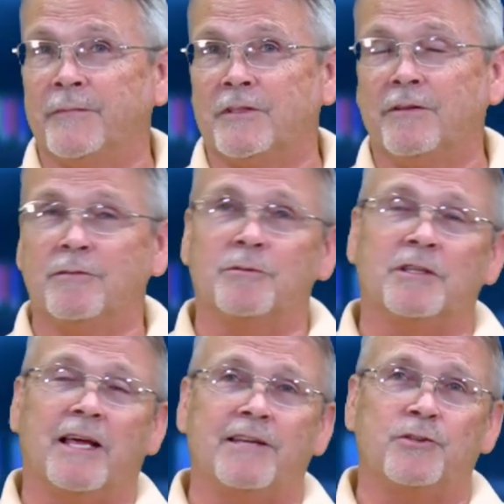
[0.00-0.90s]
So this was
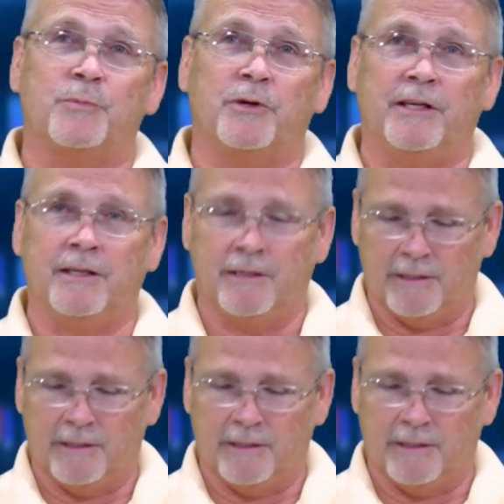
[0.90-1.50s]
last spring.